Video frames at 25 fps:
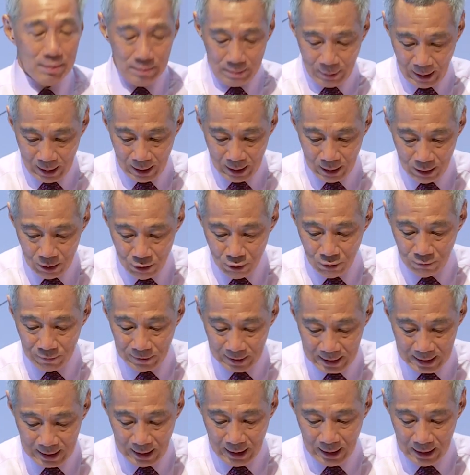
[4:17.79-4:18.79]
by the new
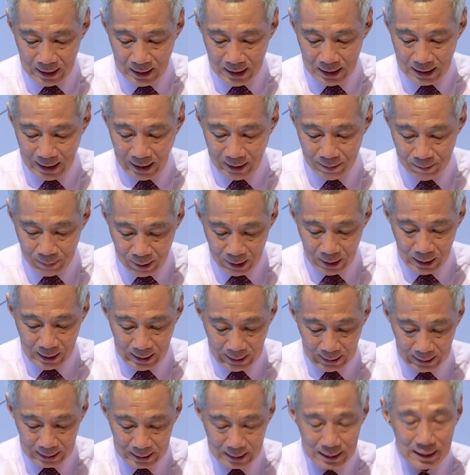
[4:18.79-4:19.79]
facilities and
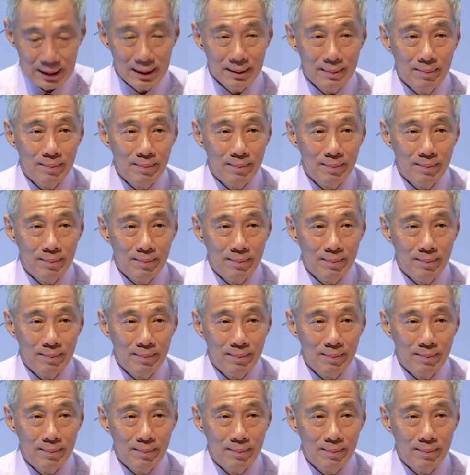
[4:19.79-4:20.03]
buildings.